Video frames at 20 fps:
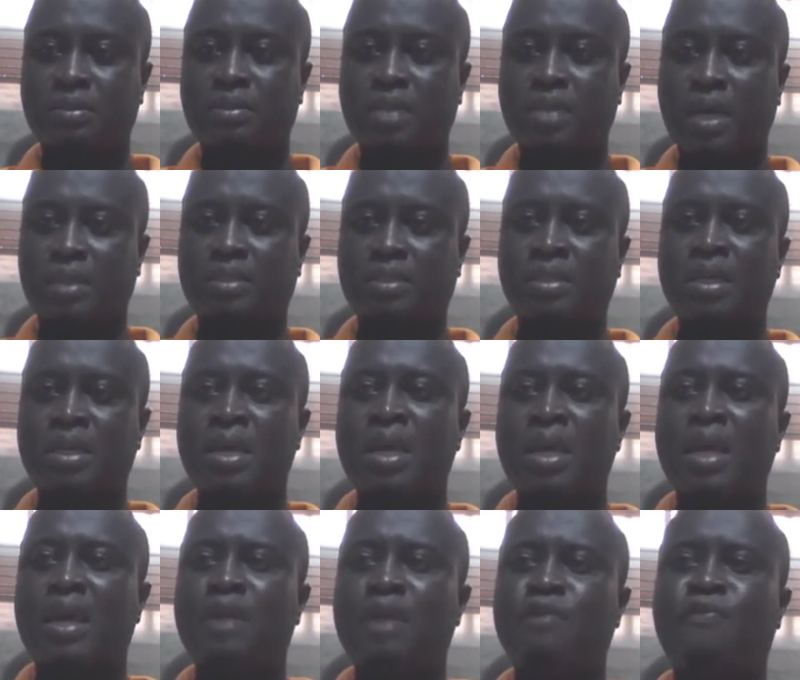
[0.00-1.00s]
Thanks.
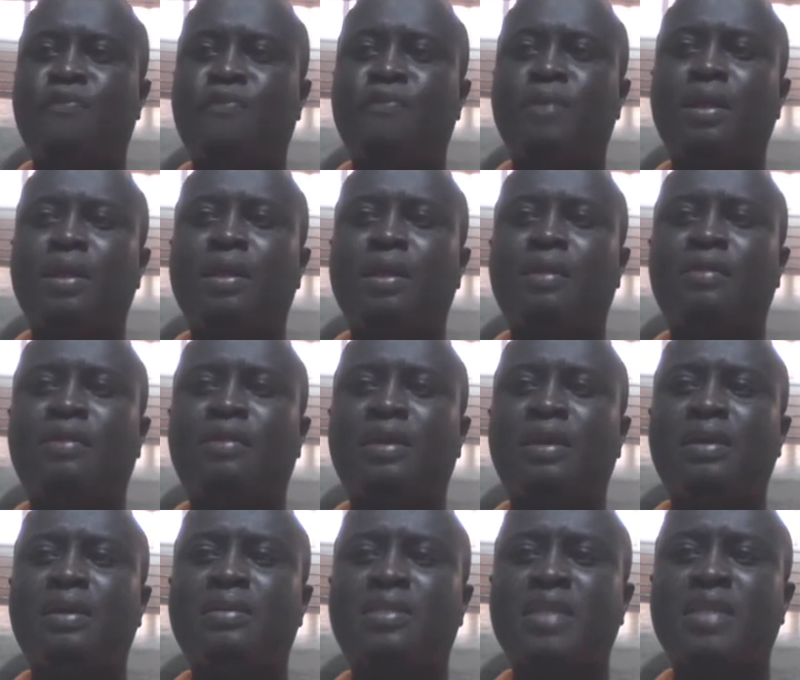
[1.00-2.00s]
If
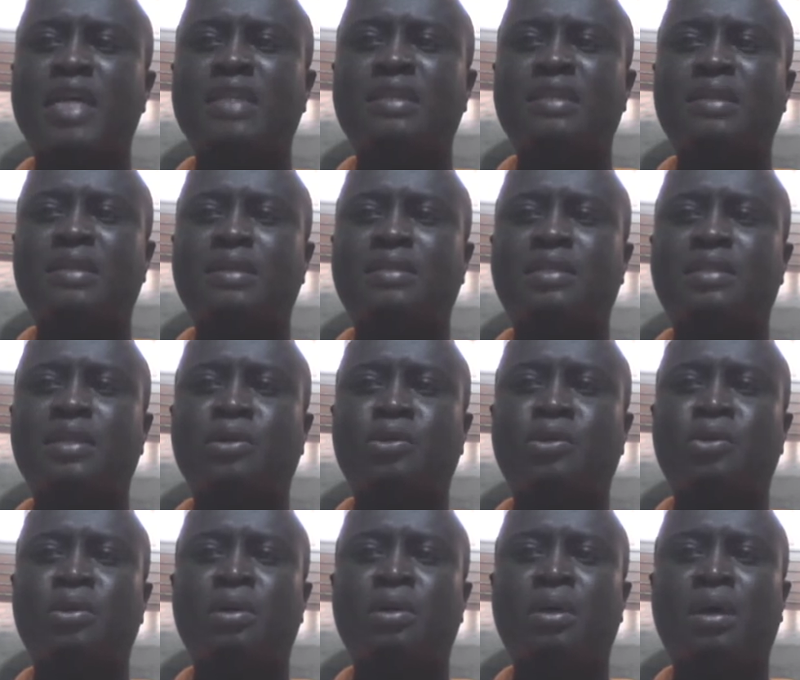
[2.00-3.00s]
the stage in the
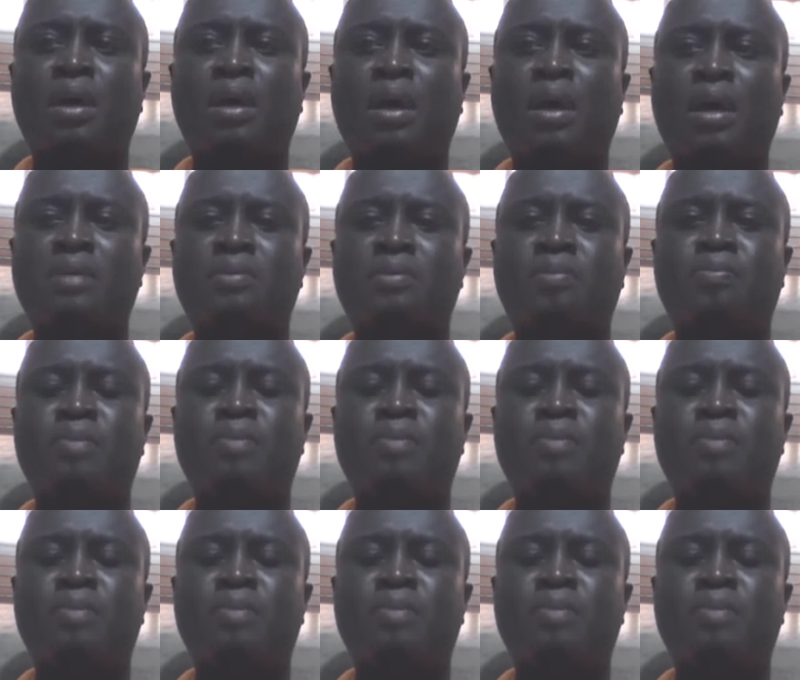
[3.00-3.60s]
sale has